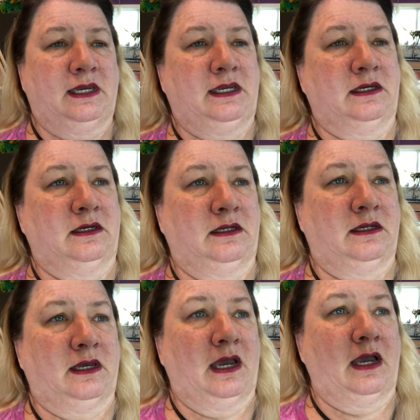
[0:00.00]

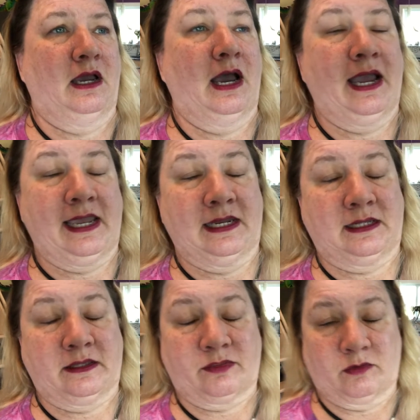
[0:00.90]
And I had
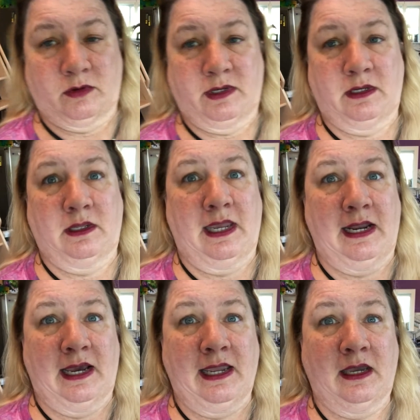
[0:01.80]
to get through it,
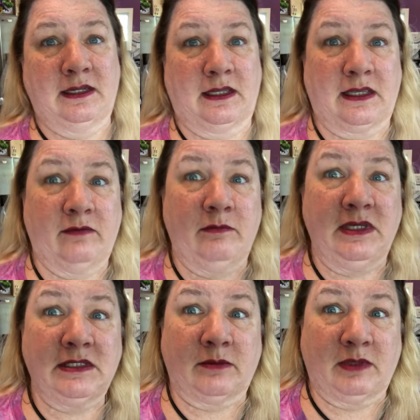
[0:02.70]
and I had to give
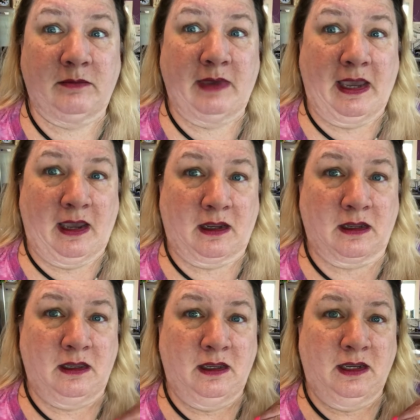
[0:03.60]
me something
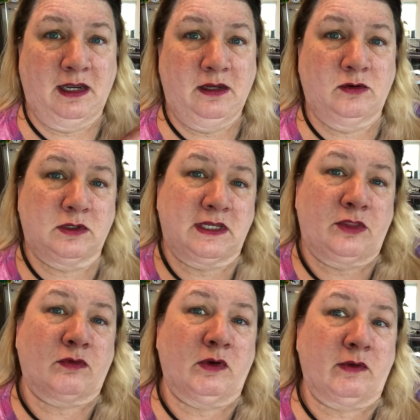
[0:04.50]
back in order to
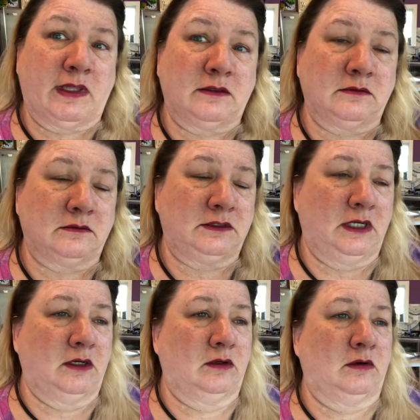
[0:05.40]
get through it.
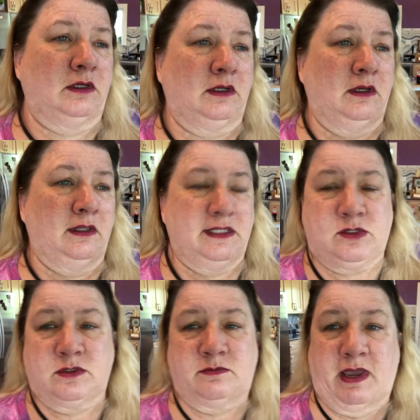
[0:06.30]
So this
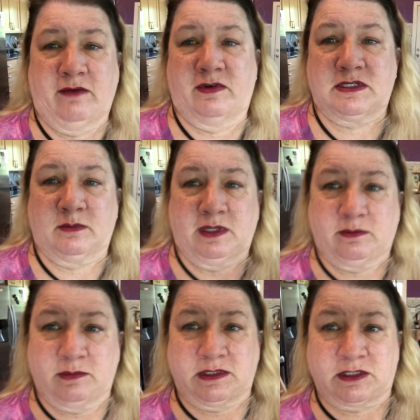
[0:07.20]
was my investment
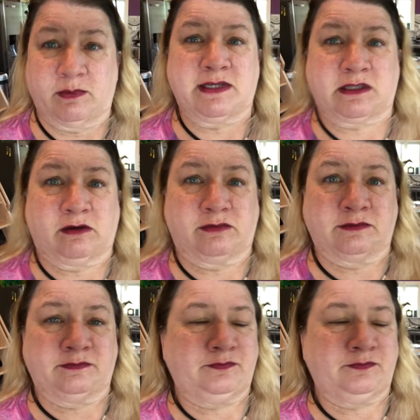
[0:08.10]
to myself.